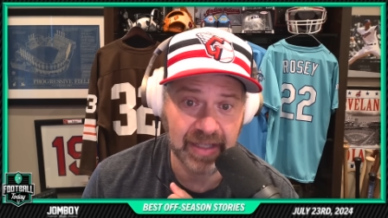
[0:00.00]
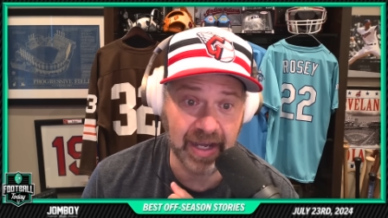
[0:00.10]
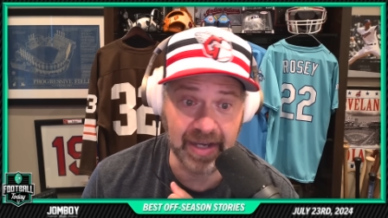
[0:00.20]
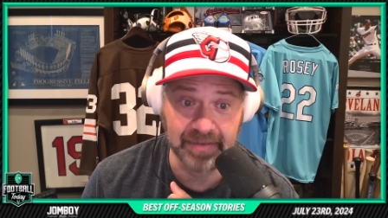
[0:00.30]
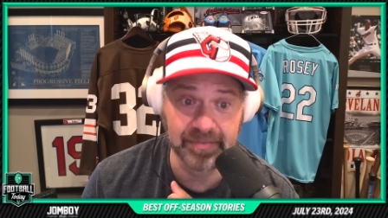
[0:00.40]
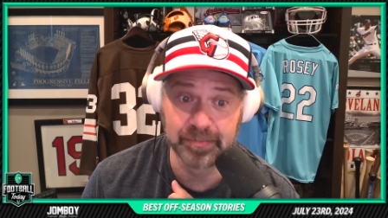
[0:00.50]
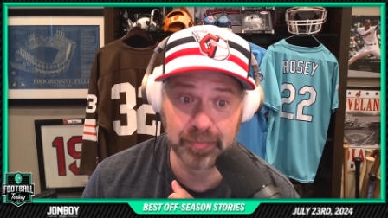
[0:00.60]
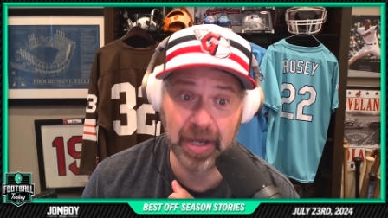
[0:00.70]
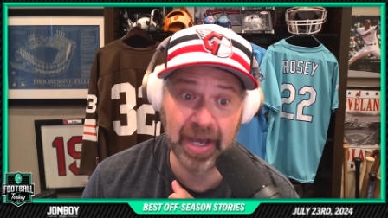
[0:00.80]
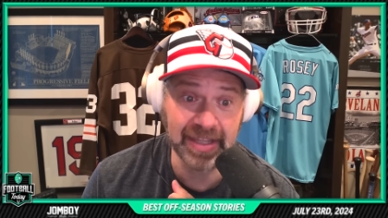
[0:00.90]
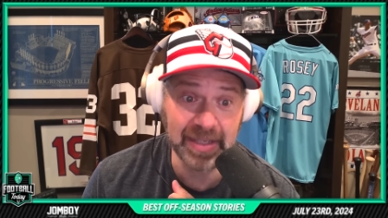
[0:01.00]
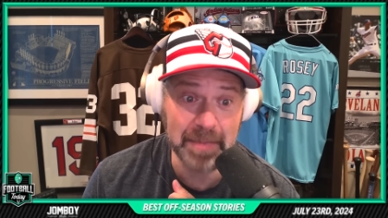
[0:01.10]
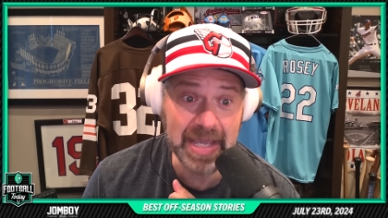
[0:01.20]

I, I think